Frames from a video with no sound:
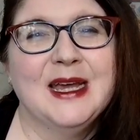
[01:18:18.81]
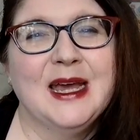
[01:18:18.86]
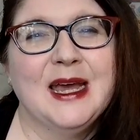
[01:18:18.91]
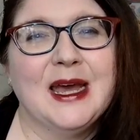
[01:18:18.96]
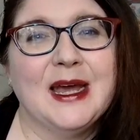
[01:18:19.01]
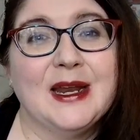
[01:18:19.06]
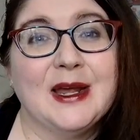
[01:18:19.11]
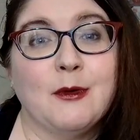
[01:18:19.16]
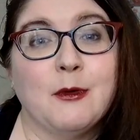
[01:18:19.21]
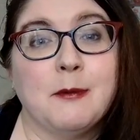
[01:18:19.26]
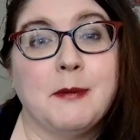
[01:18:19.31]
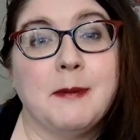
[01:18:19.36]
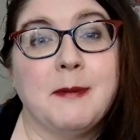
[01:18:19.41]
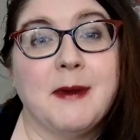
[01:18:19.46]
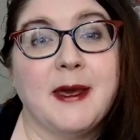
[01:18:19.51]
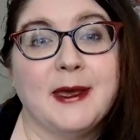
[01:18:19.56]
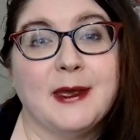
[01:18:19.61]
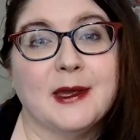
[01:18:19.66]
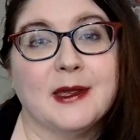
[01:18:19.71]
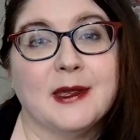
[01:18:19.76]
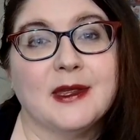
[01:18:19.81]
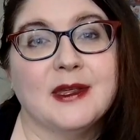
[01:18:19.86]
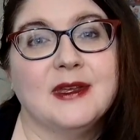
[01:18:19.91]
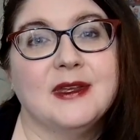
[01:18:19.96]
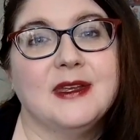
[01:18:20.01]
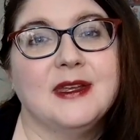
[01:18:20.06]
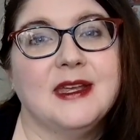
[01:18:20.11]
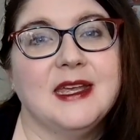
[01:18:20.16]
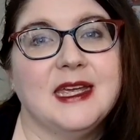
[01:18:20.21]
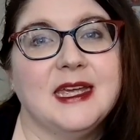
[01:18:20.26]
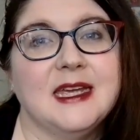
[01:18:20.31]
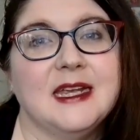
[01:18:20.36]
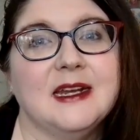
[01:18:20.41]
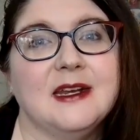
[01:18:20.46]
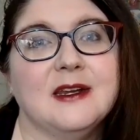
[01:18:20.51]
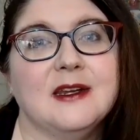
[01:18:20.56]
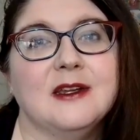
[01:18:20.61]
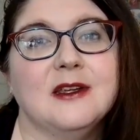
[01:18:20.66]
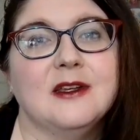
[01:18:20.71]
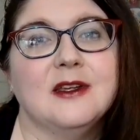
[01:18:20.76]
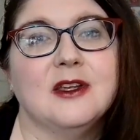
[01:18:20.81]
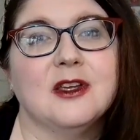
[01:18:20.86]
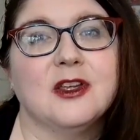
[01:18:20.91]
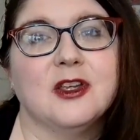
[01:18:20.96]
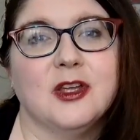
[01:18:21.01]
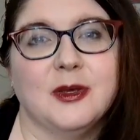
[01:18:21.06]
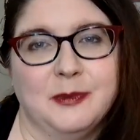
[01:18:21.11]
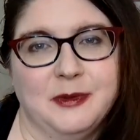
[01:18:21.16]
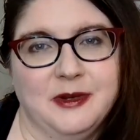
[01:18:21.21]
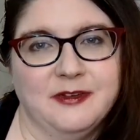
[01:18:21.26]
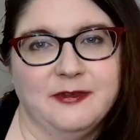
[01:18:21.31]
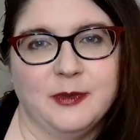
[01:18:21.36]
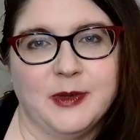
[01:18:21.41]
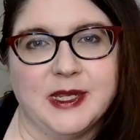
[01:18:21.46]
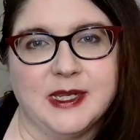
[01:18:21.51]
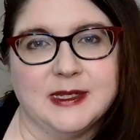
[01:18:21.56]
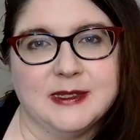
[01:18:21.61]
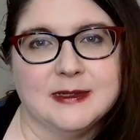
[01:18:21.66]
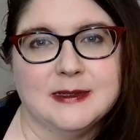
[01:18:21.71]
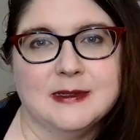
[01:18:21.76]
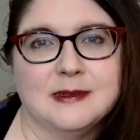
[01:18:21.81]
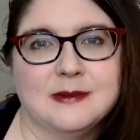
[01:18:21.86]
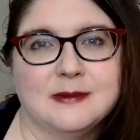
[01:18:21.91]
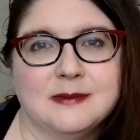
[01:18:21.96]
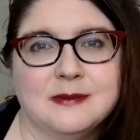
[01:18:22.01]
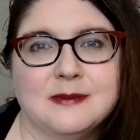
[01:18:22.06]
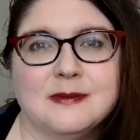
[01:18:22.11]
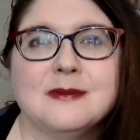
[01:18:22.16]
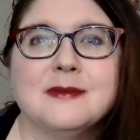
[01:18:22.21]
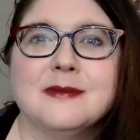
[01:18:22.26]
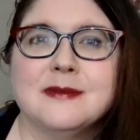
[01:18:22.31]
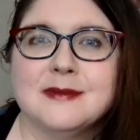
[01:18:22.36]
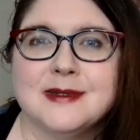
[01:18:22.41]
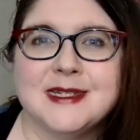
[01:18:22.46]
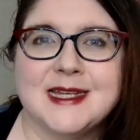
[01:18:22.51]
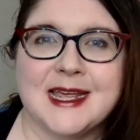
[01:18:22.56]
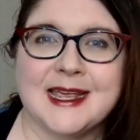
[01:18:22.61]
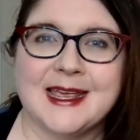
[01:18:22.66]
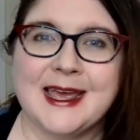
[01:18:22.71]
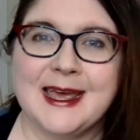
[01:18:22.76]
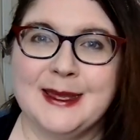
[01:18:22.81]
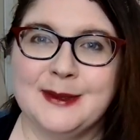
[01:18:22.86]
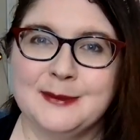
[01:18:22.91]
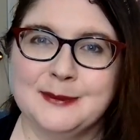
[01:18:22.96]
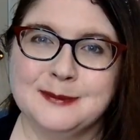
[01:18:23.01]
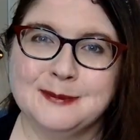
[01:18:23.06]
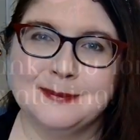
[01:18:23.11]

And I will be back in a couple of weeks. Take care.